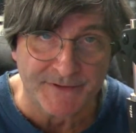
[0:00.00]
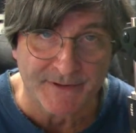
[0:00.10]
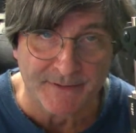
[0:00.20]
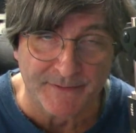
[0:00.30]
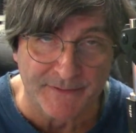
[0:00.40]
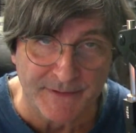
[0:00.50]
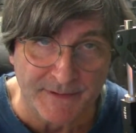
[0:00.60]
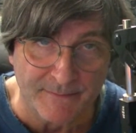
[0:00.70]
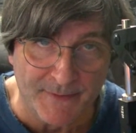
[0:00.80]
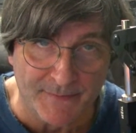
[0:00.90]

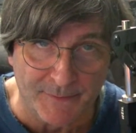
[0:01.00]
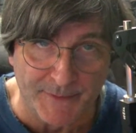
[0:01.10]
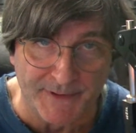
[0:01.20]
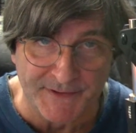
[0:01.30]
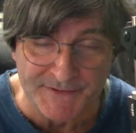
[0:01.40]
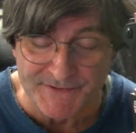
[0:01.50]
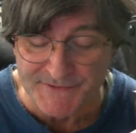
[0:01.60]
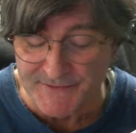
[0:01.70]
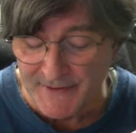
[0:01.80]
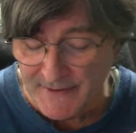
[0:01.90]
the monthly meetings